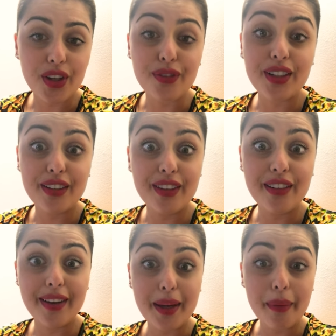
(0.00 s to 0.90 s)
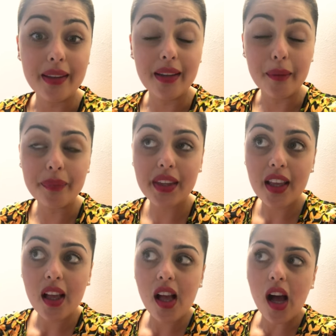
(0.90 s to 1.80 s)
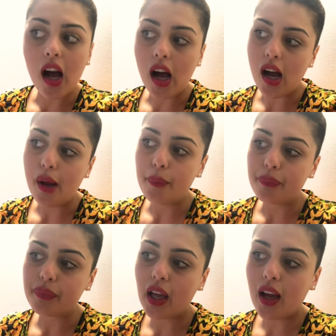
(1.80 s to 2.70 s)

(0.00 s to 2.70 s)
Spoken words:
So I really, really recommend them.